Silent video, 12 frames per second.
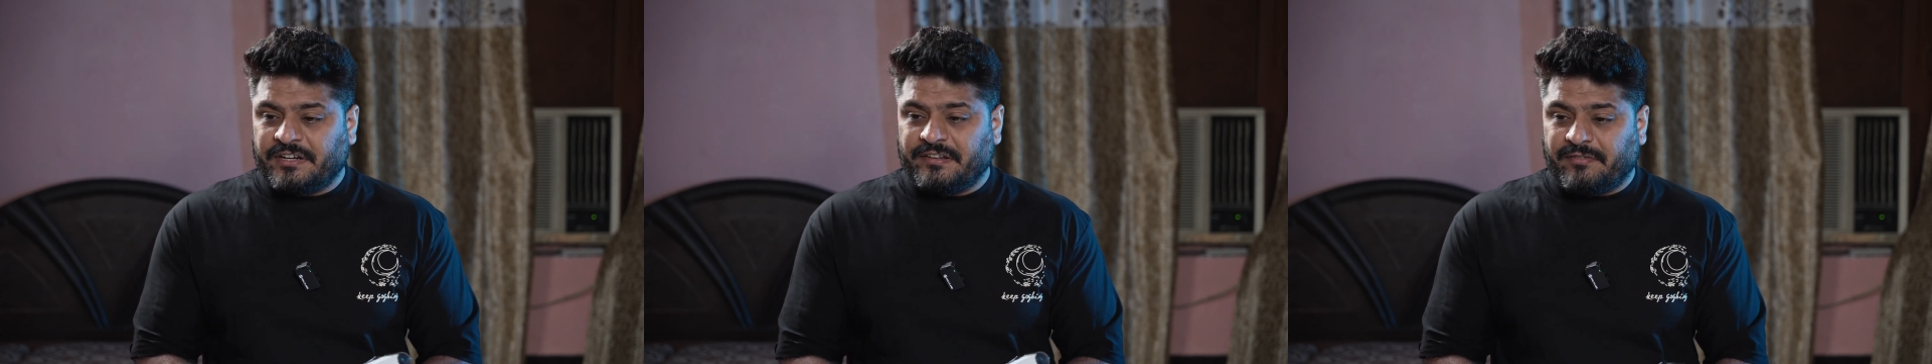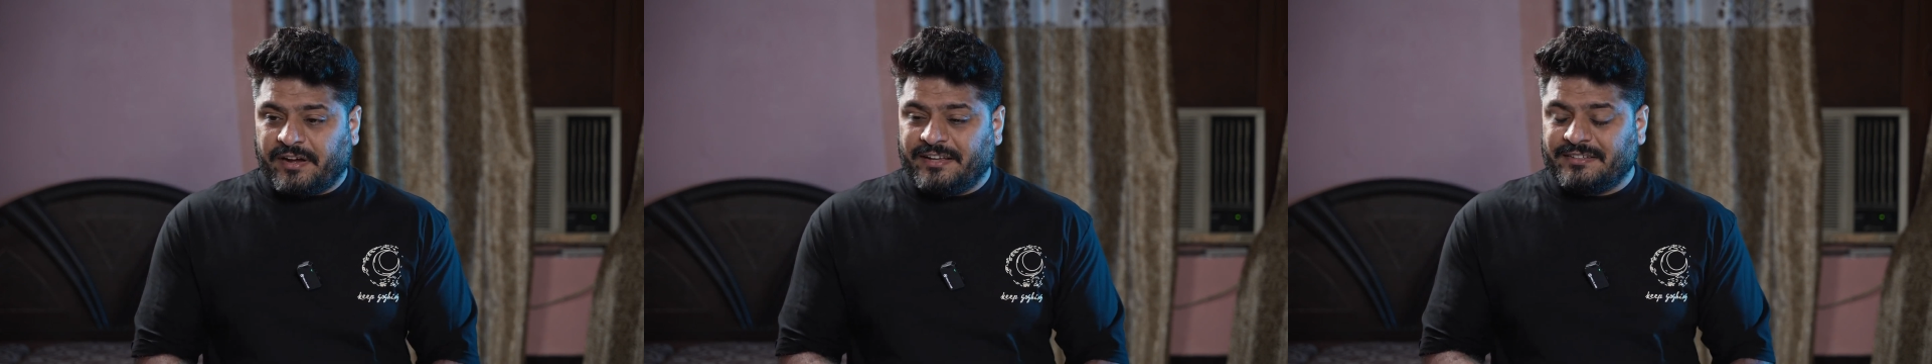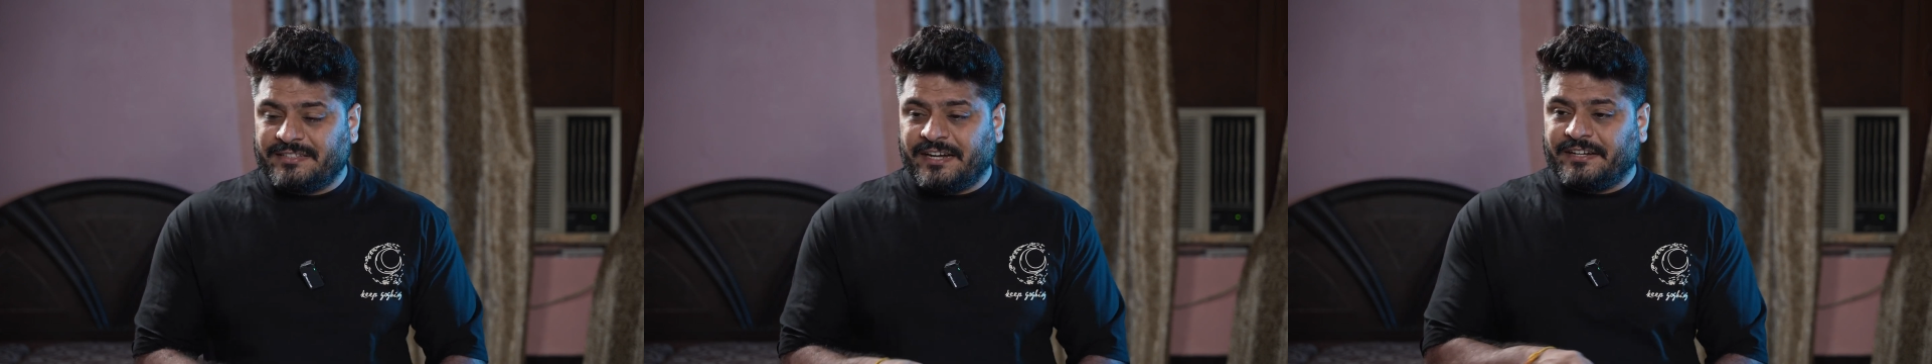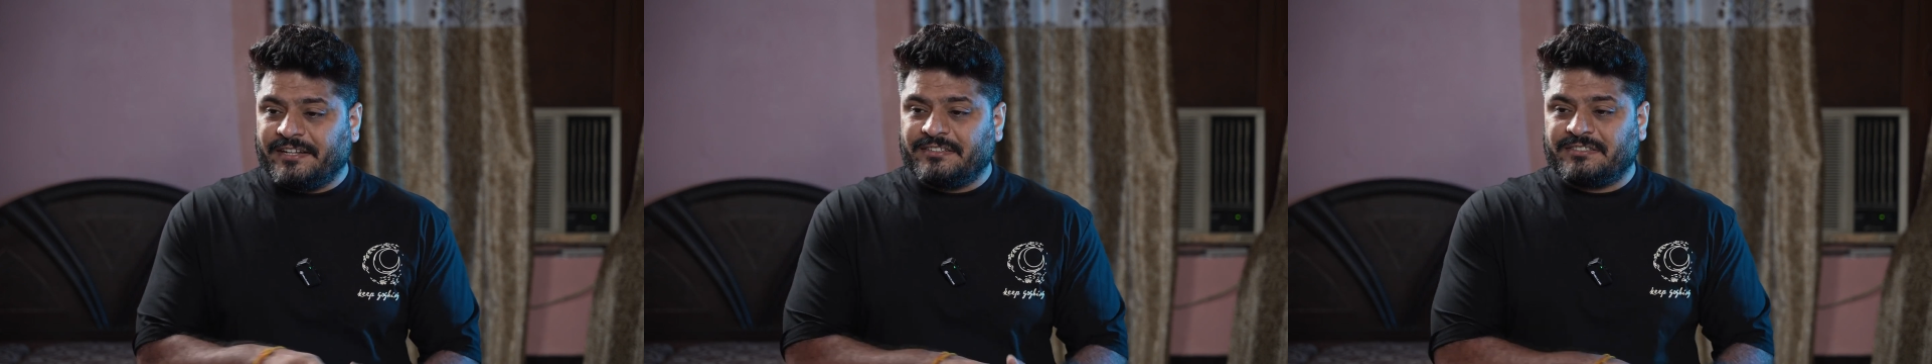device
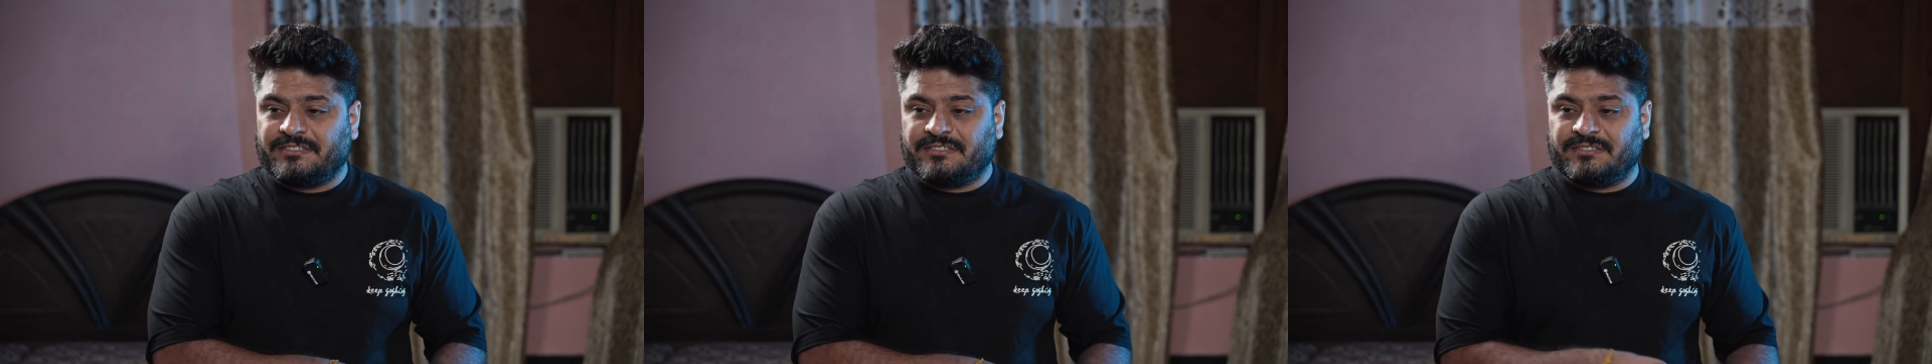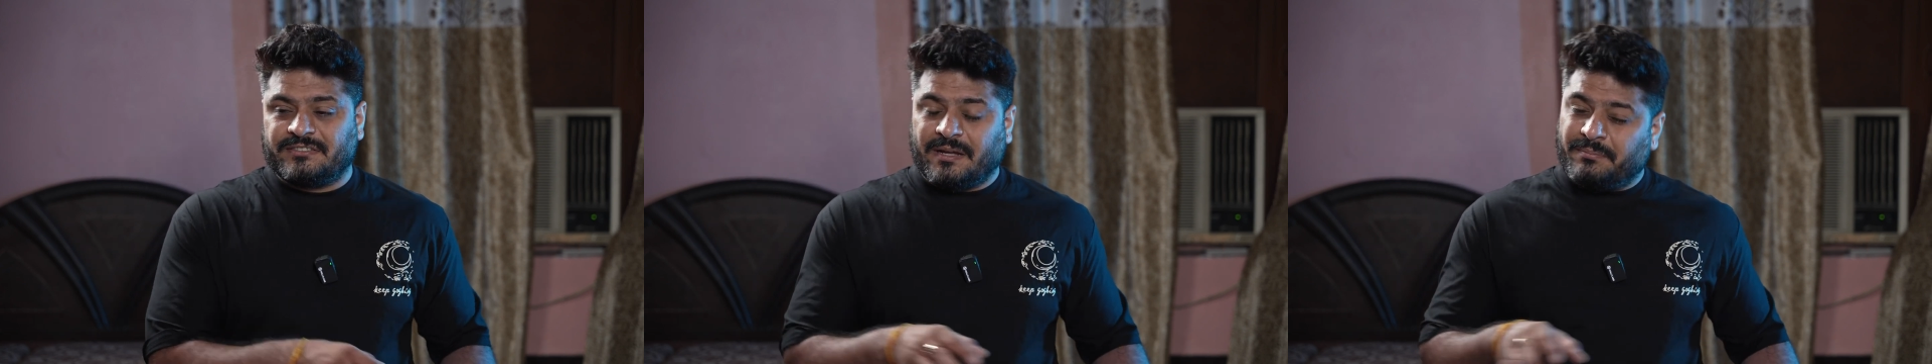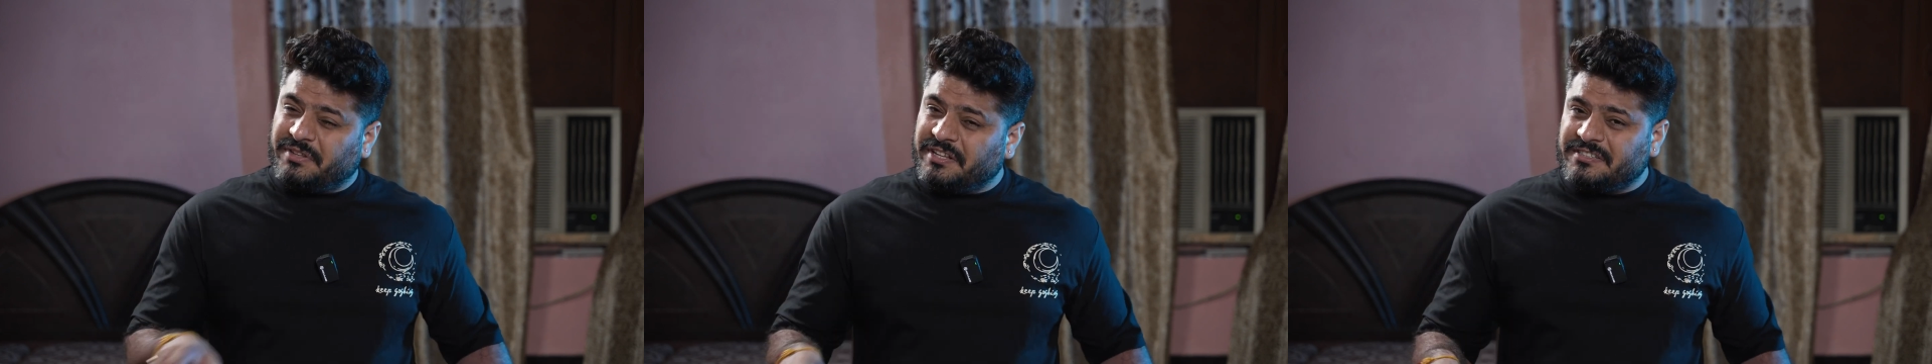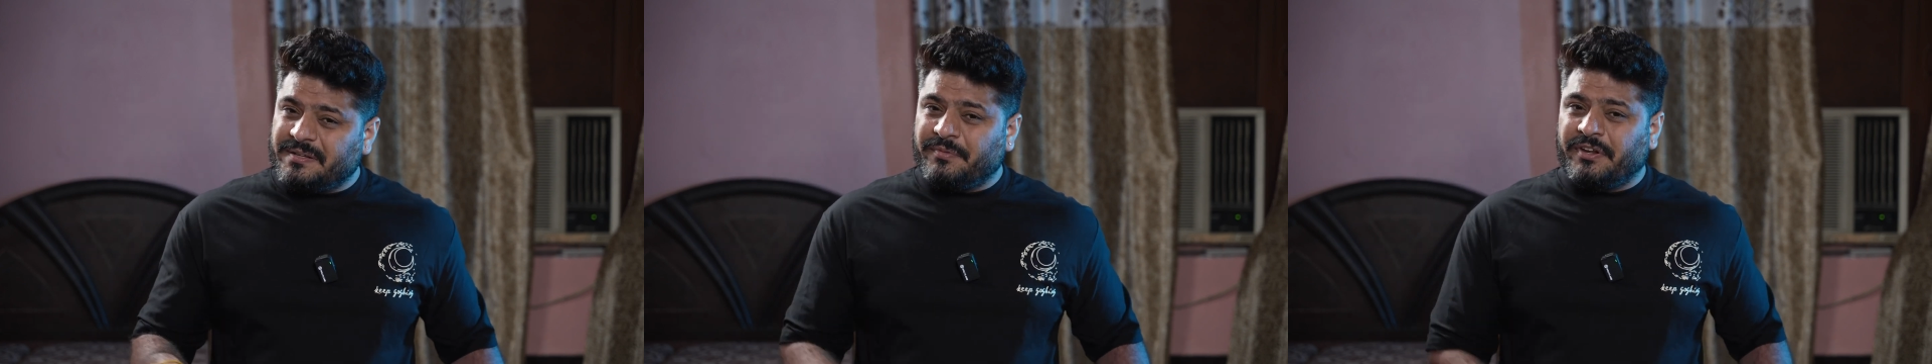that is
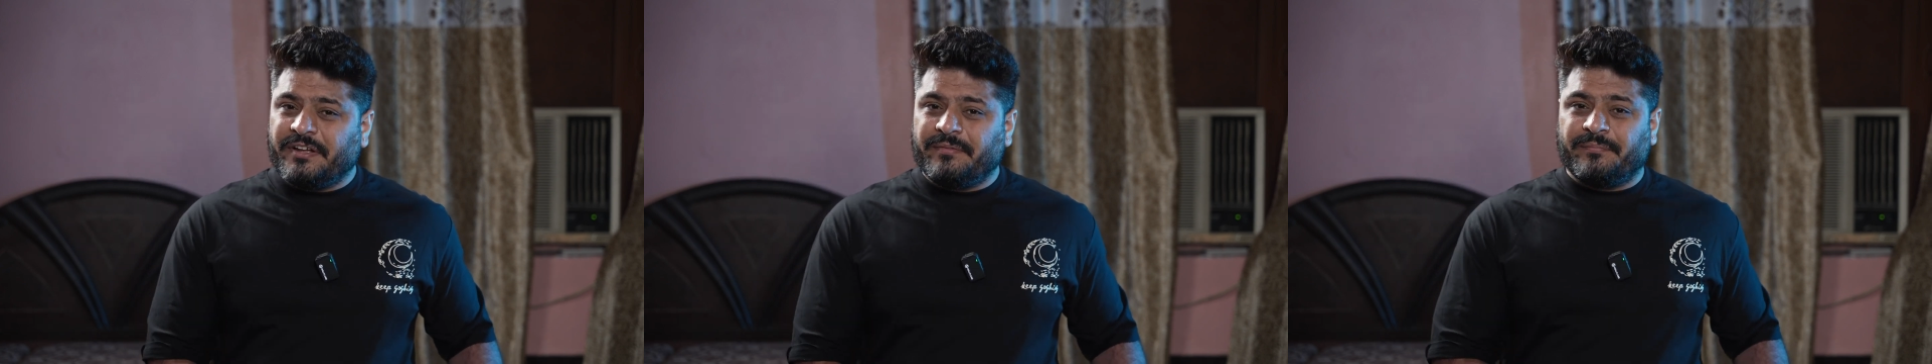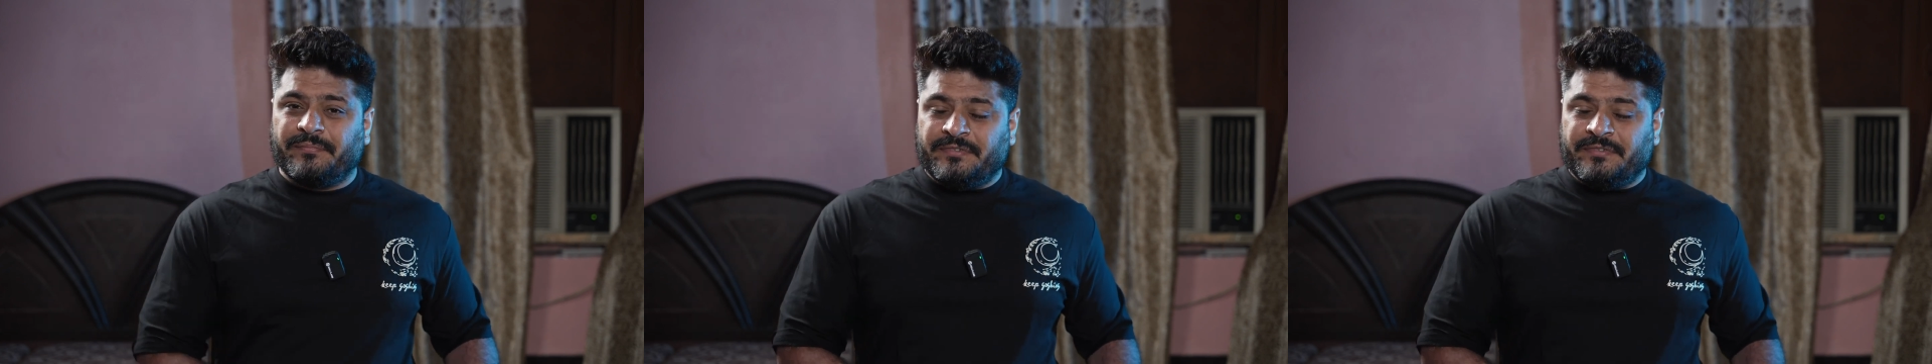something similar